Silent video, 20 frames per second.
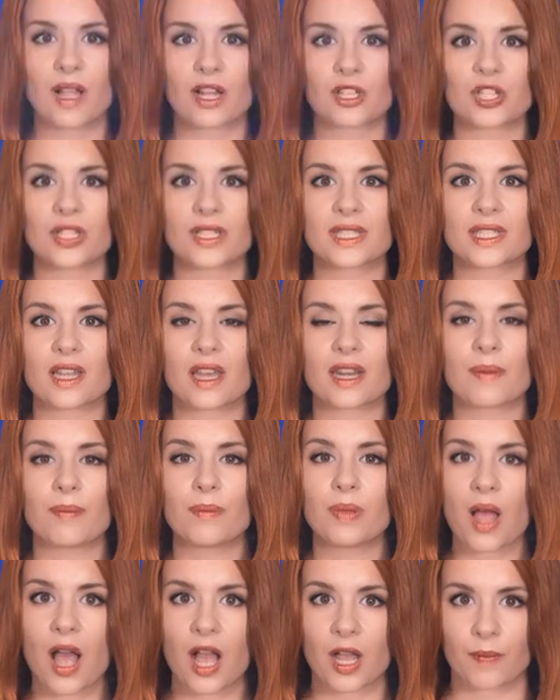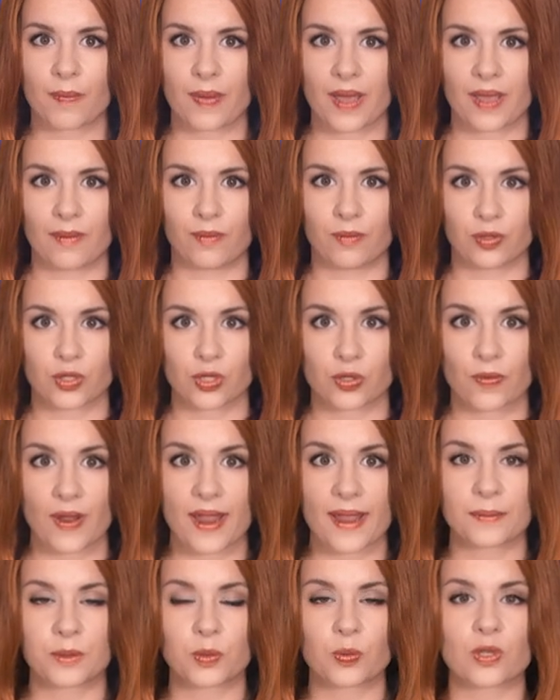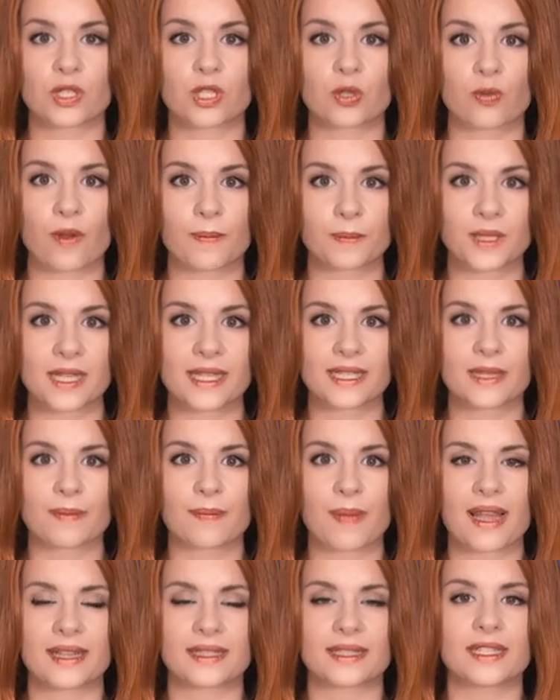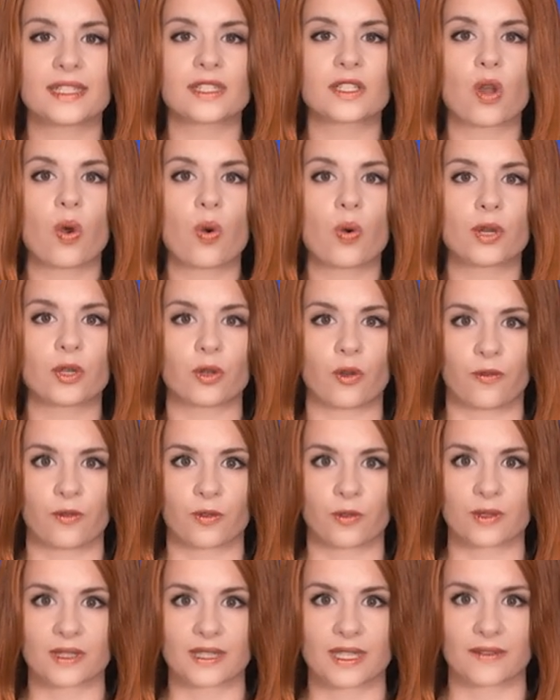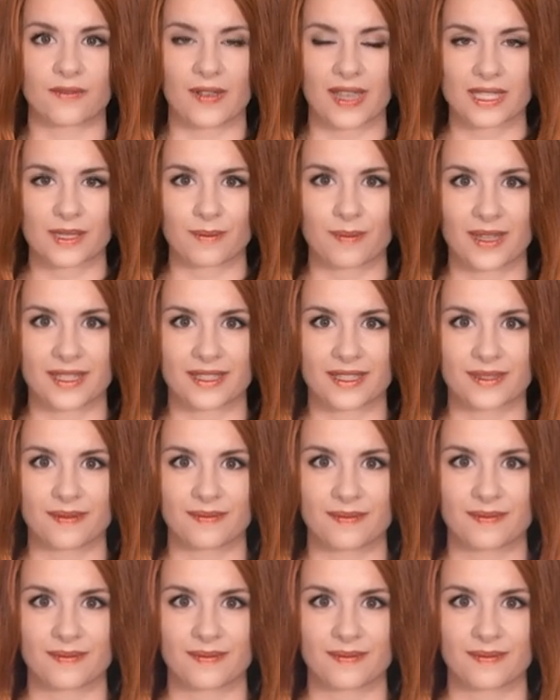blockchain startup BlockPay bootstrapped with crypto-independent coin offerings investment.